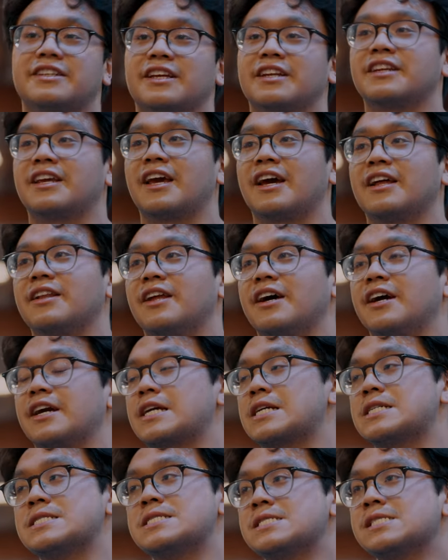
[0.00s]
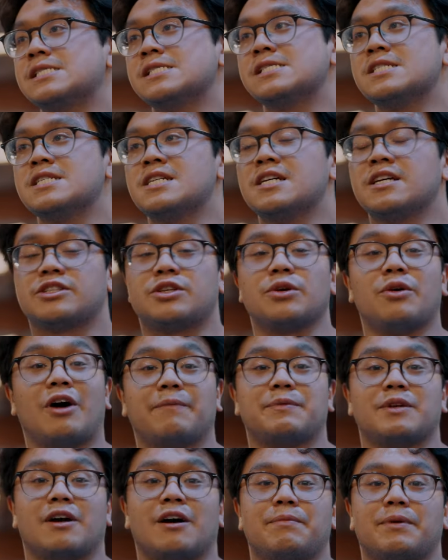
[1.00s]
Didn't get like too
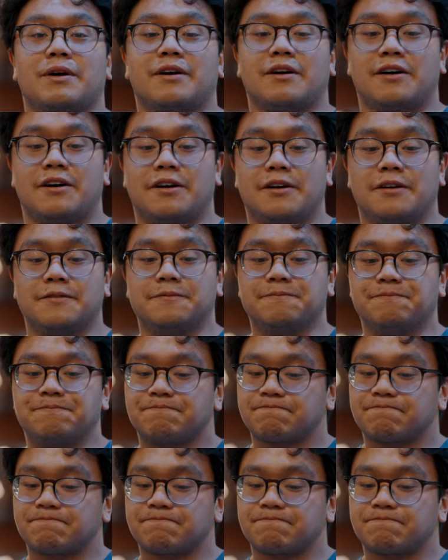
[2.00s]
hyped up. Um,